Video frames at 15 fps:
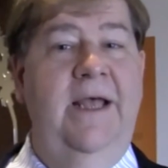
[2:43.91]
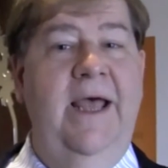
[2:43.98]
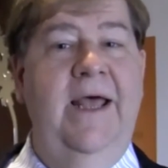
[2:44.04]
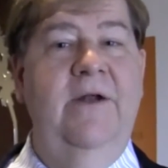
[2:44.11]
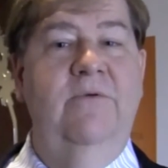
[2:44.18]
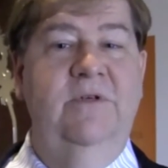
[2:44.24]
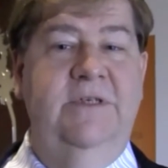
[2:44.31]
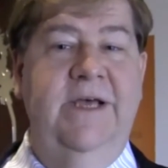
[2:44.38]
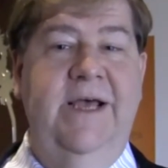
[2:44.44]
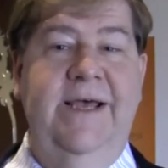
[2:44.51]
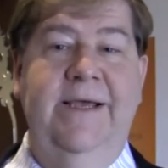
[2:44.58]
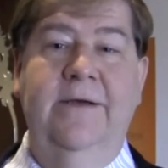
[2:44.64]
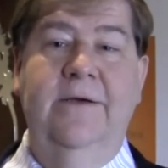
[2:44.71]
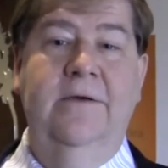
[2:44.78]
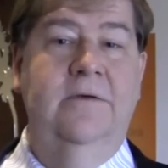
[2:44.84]
and it would
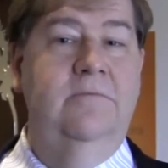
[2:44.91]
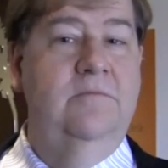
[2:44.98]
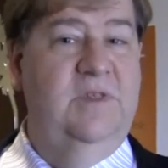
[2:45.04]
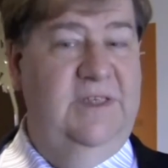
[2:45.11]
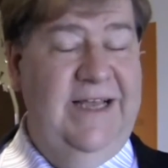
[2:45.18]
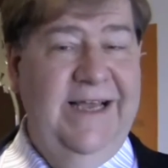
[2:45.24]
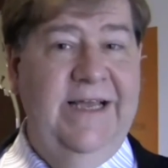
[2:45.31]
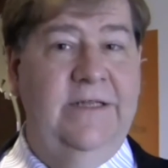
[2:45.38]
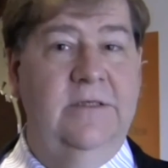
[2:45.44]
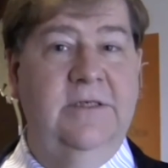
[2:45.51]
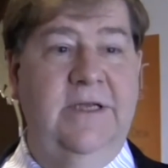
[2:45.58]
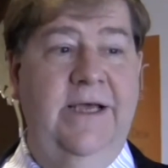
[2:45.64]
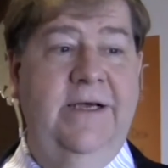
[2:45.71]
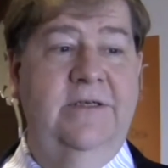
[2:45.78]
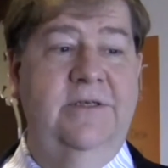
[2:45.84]
take seconds
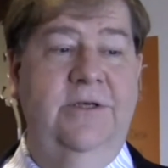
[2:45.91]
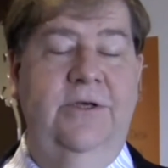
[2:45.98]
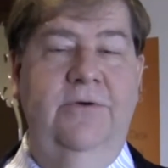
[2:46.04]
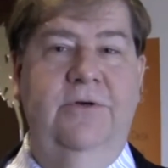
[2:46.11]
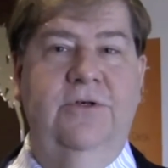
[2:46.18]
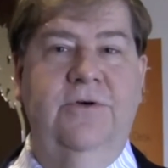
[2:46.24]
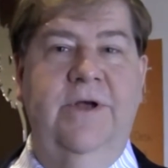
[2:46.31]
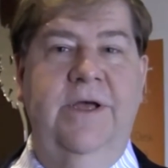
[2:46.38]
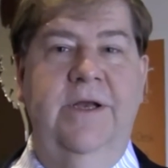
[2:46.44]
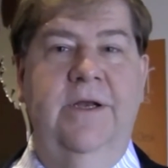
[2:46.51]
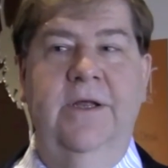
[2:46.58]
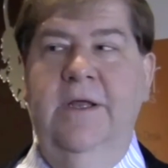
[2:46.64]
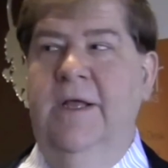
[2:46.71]
to execute a trade.